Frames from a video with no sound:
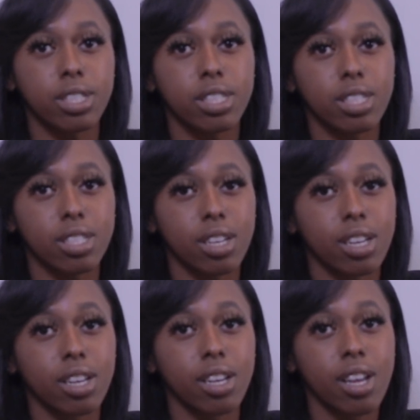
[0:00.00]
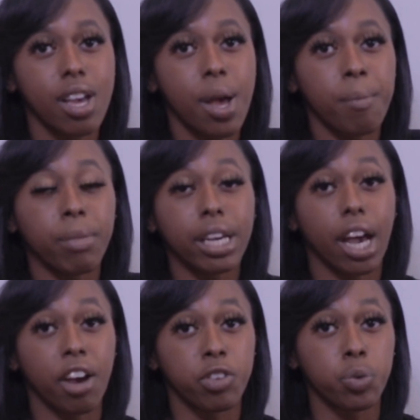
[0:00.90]
This is going to
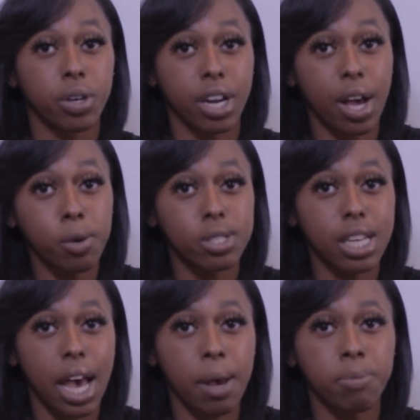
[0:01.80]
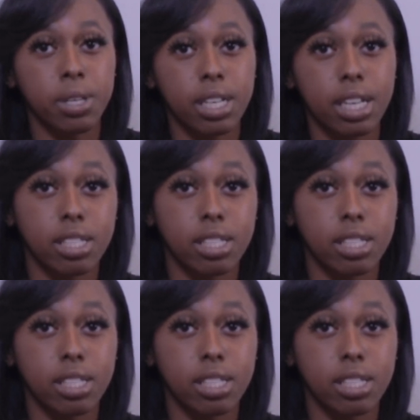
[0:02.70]
make everyone else happy?